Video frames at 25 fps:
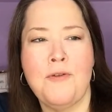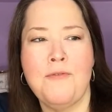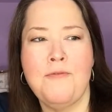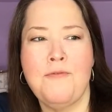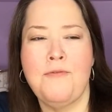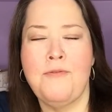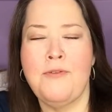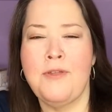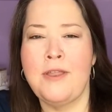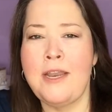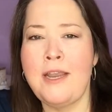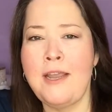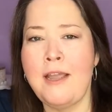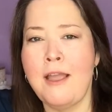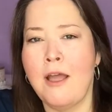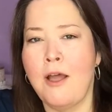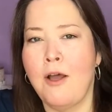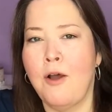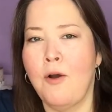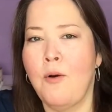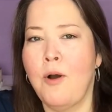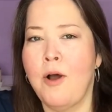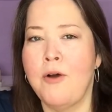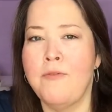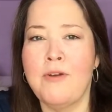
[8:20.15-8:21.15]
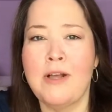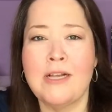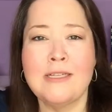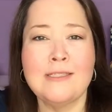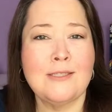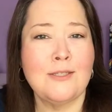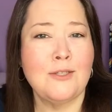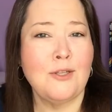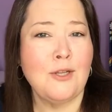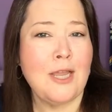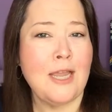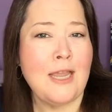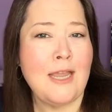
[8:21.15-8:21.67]
video of
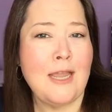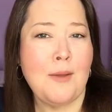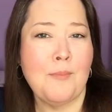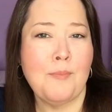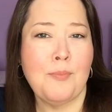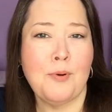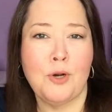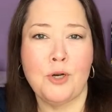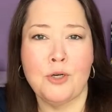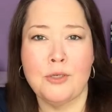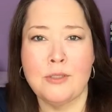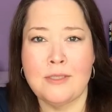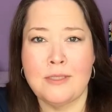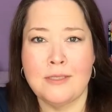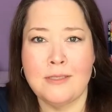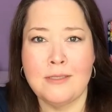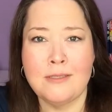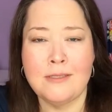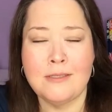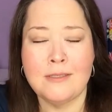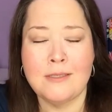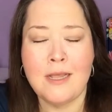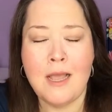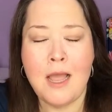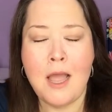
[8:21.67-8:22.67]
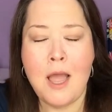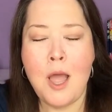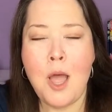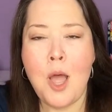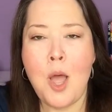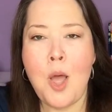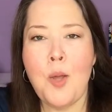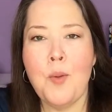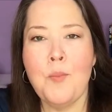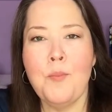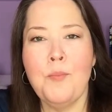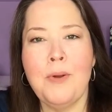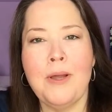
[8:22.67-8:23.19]
us looking at purses,
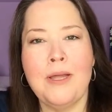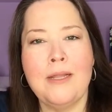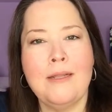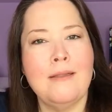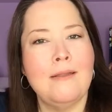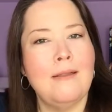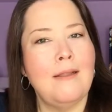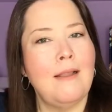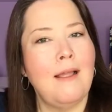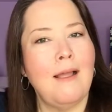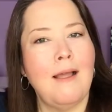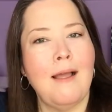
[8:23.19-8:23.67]
but